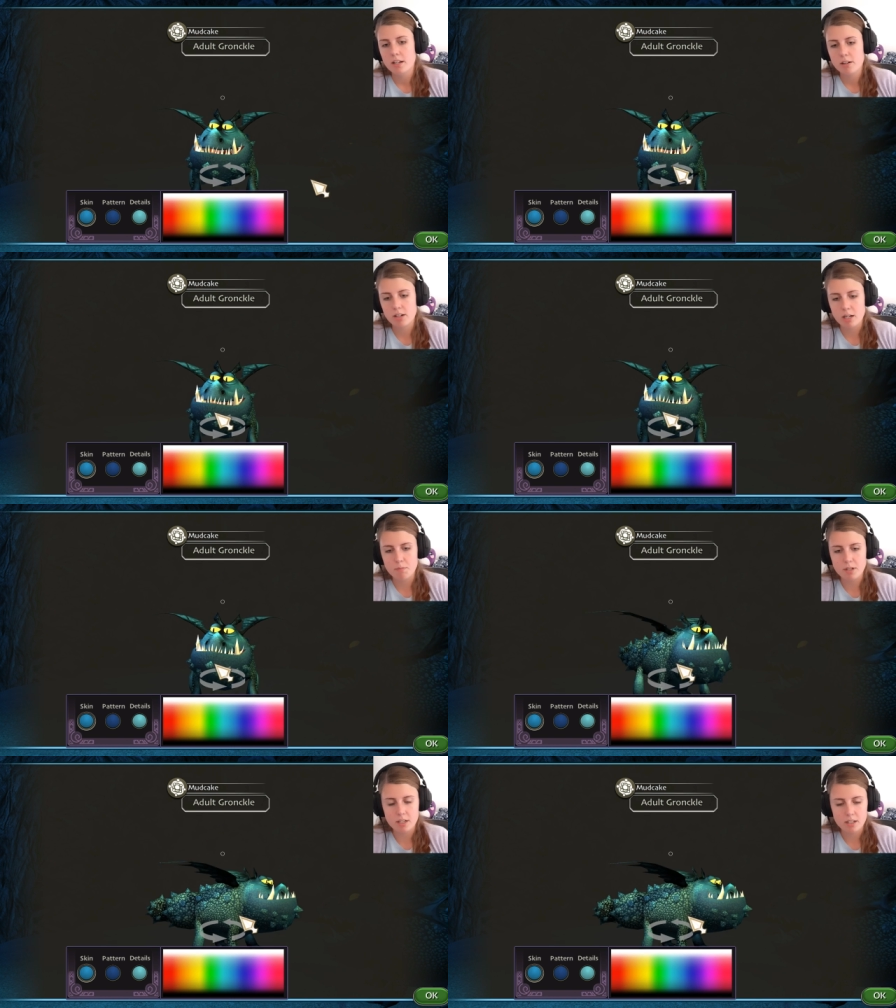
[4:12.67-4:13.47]

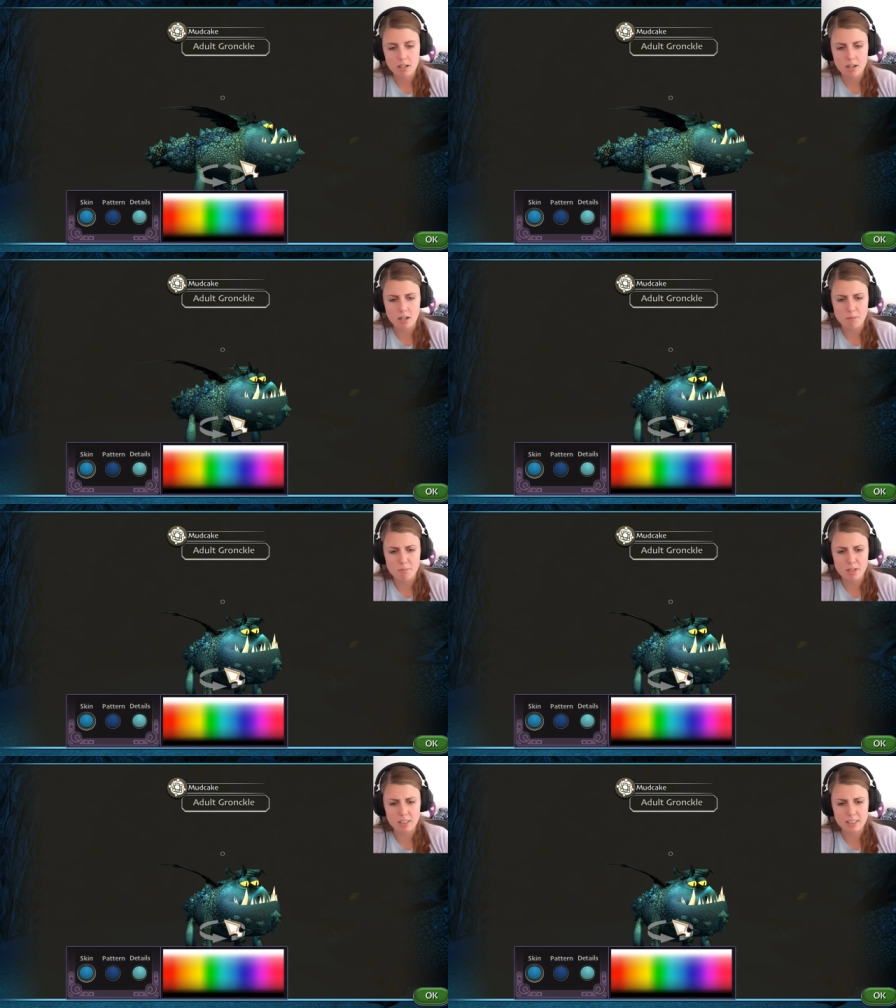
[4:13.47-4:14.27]
Creepy. Oh,
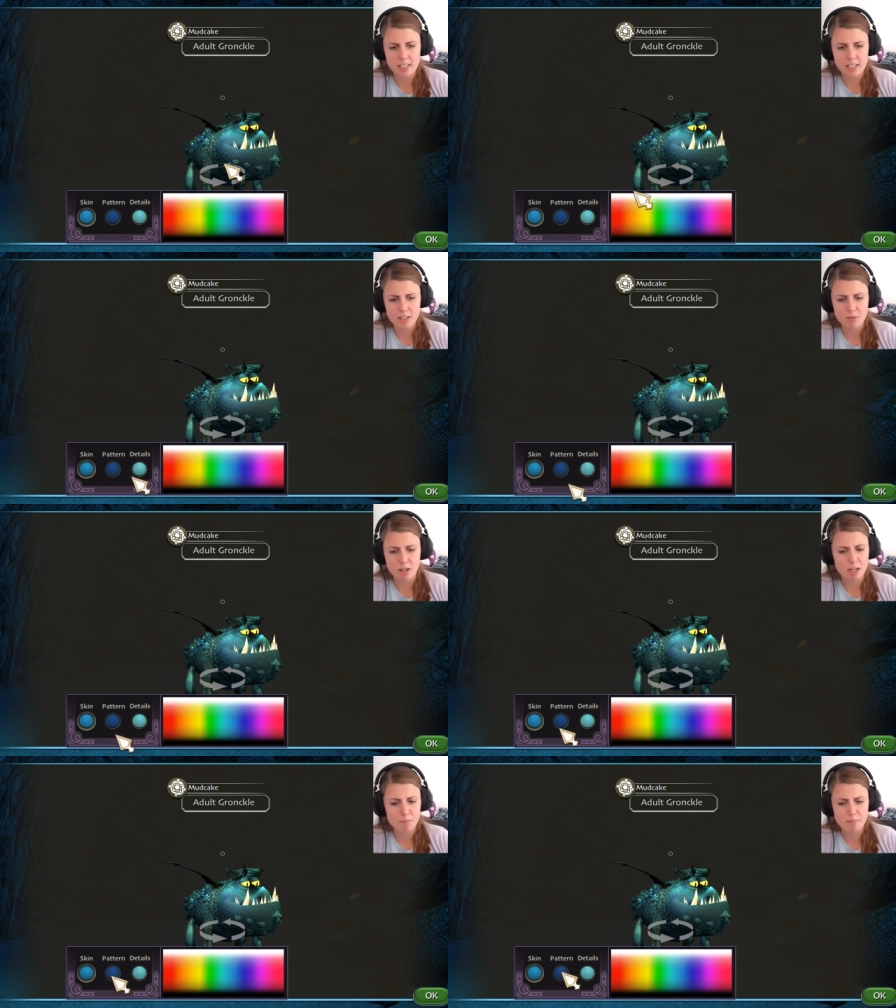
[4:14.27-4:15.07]
mud cake, you
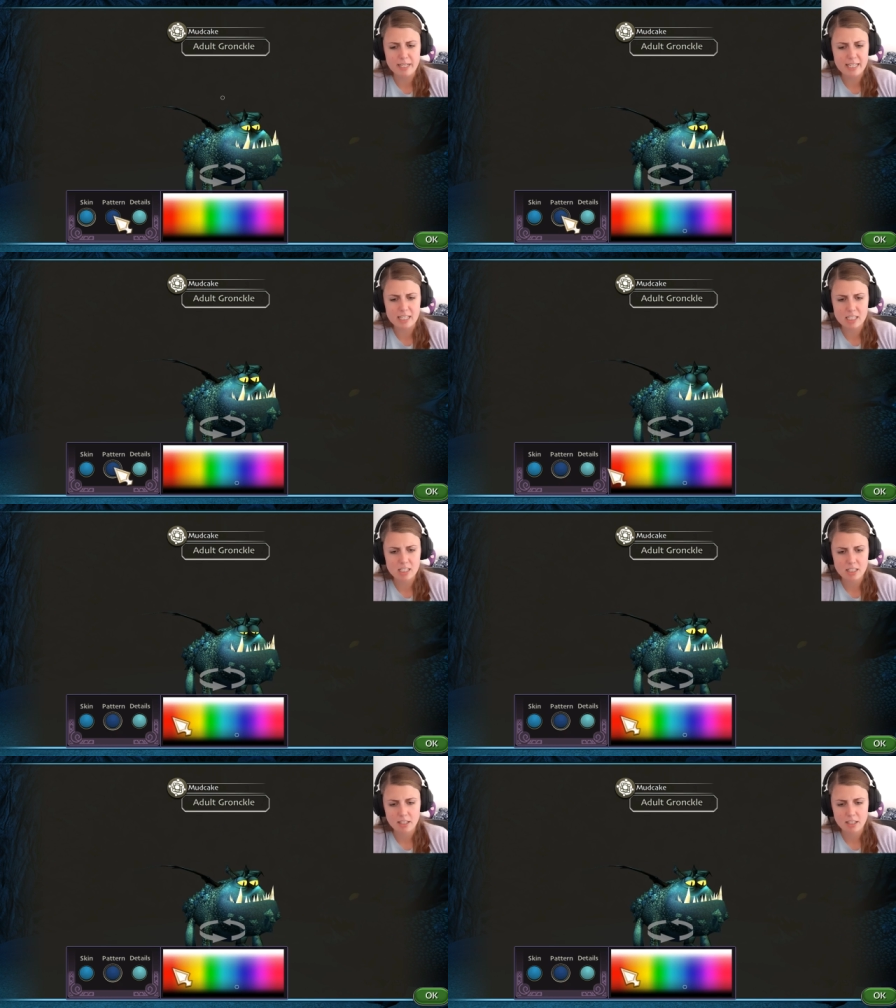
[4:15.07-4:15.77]
are a piece.